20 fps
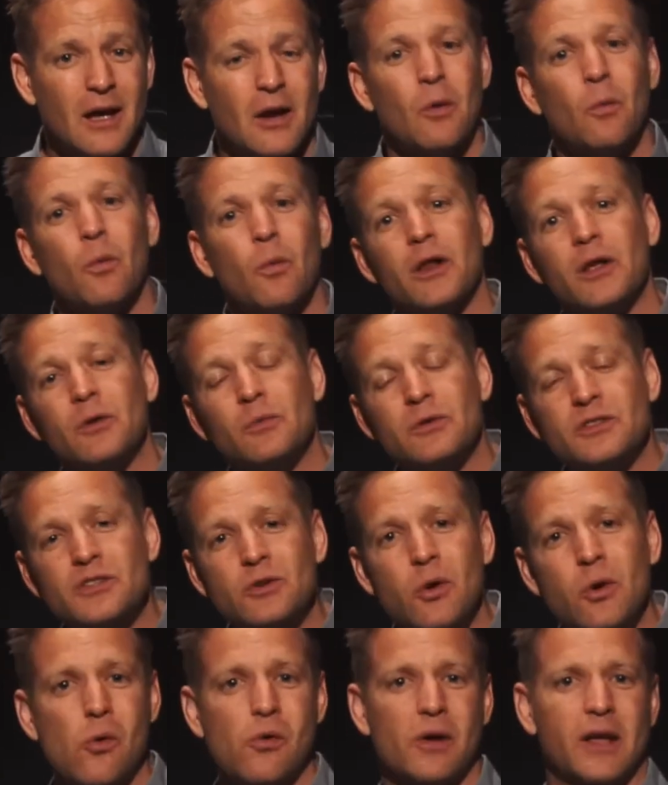What He was
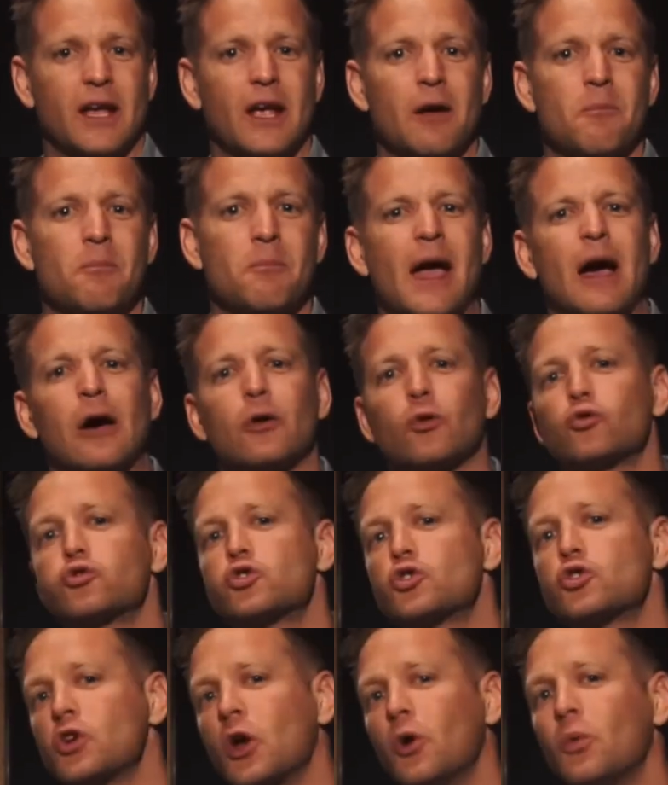talking about or
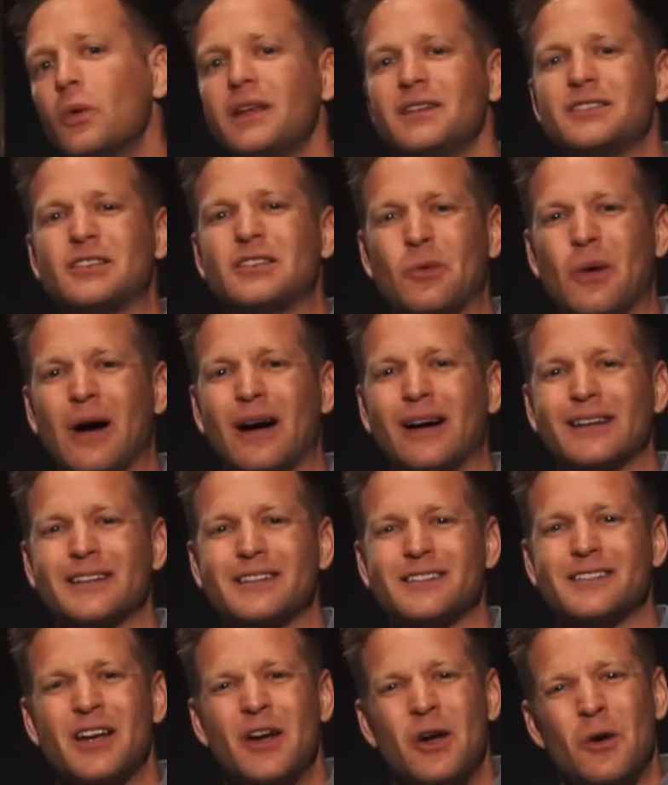showing to
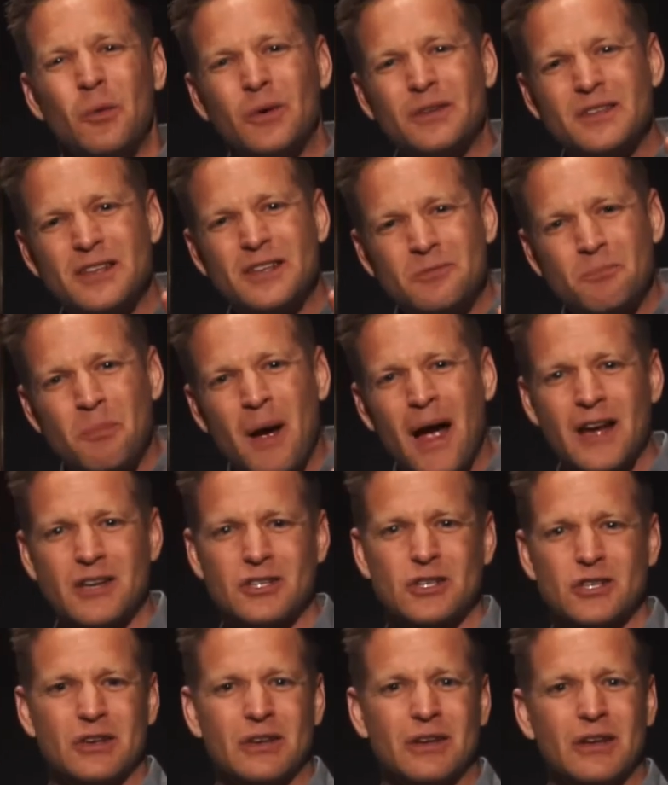us was His
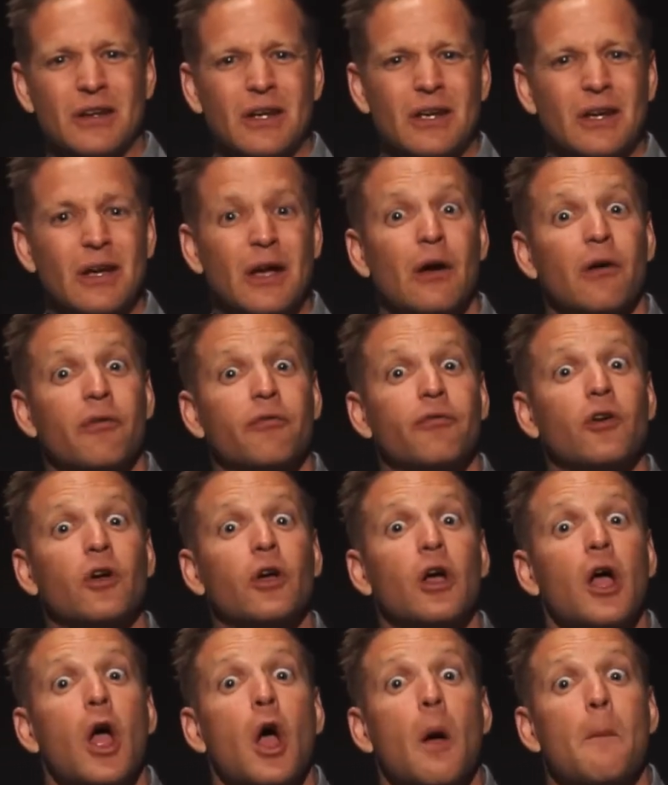passion for
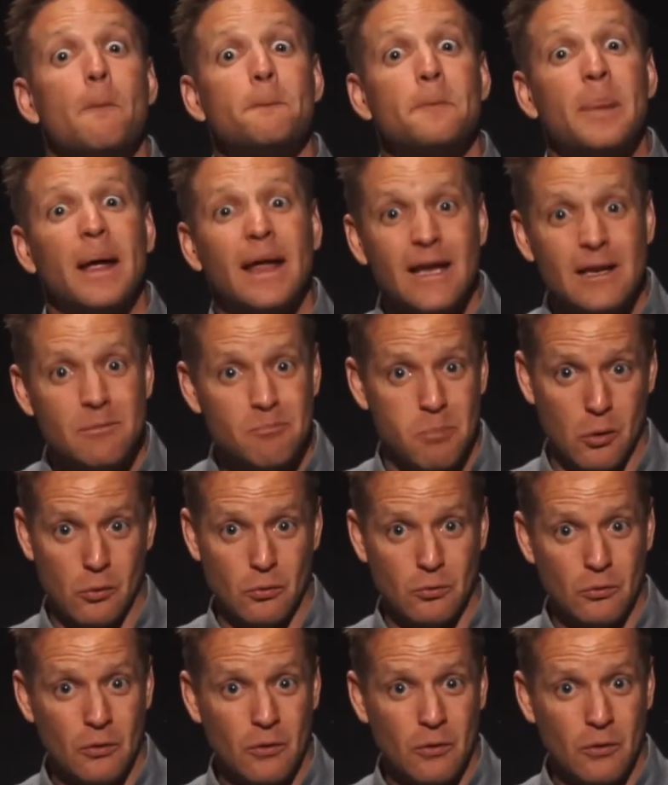people.